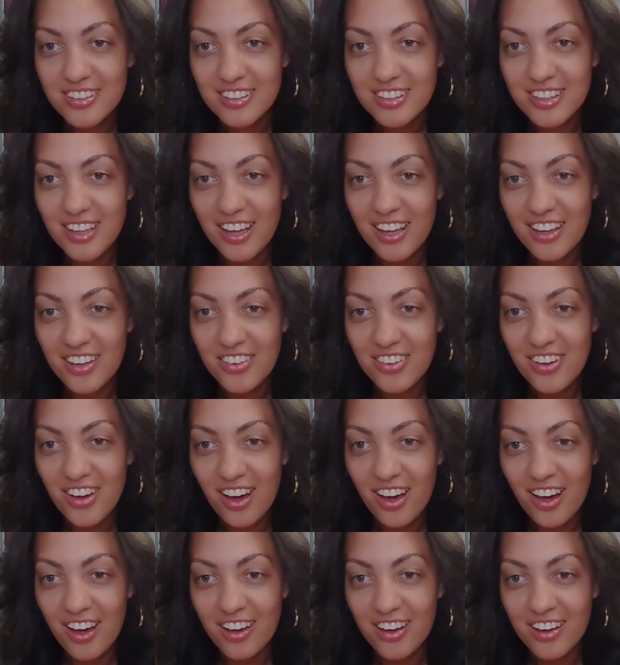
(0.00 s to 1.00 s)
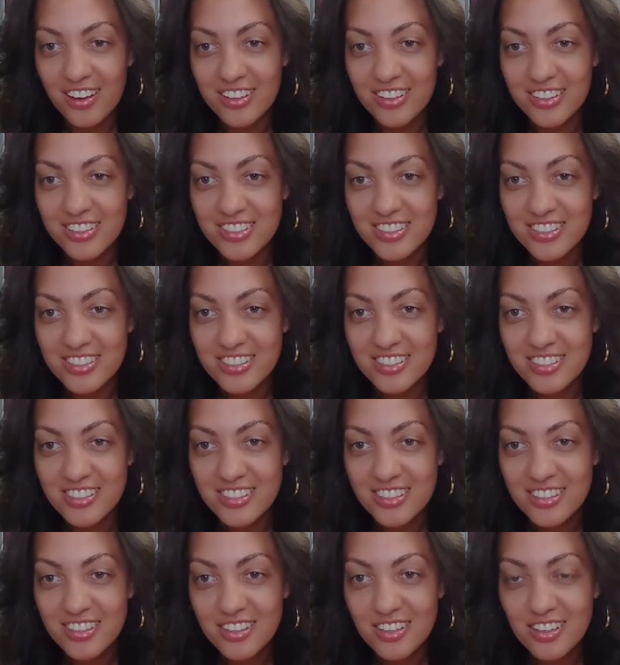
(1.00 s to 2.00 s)
Thank you, guys.
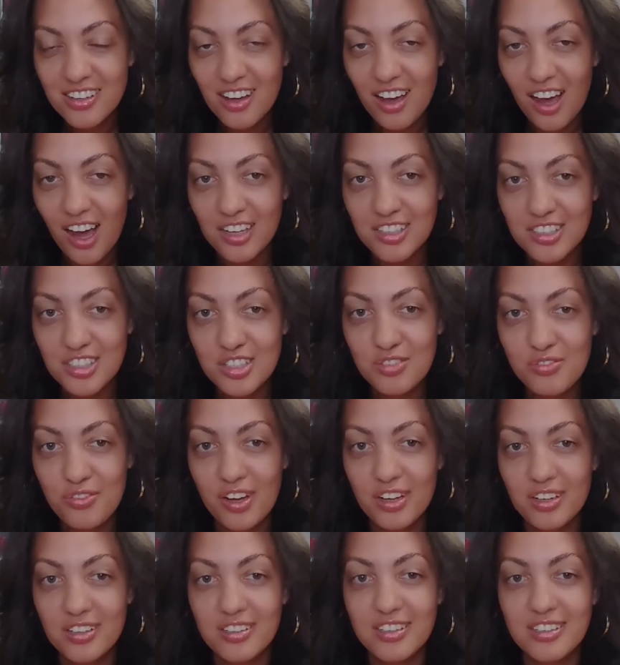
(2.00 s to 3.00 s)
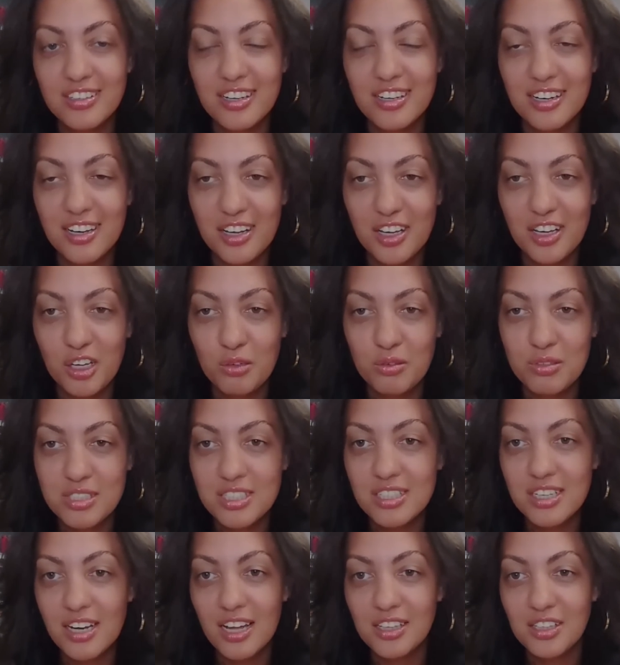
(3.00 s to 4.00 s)
I just finally did it. It was
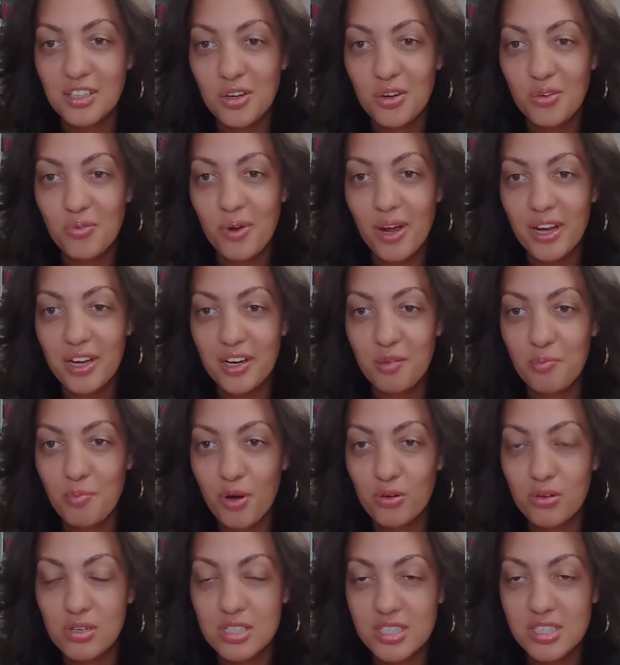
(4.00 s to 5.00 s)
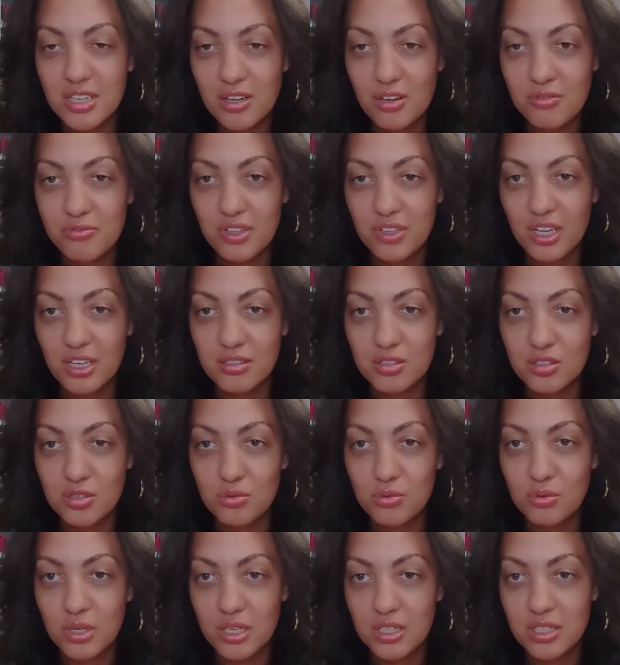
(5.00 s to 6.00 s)
in that little raggedy ponytail for like 2
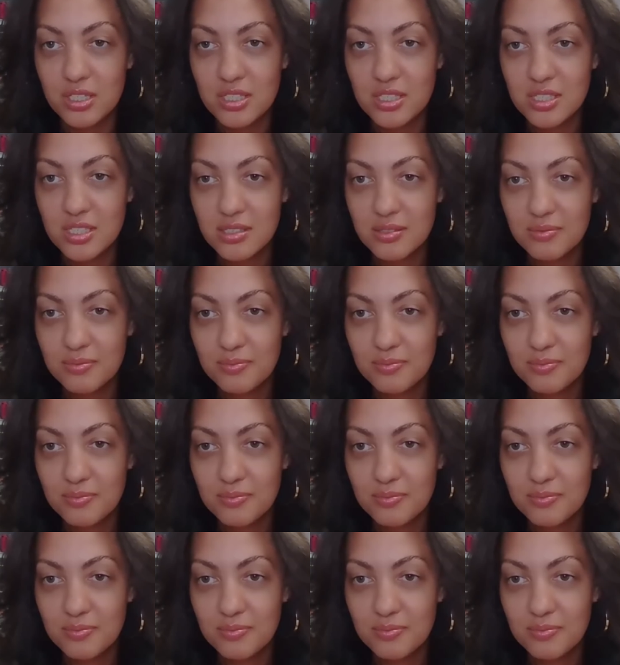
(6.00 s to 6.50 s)
weeks.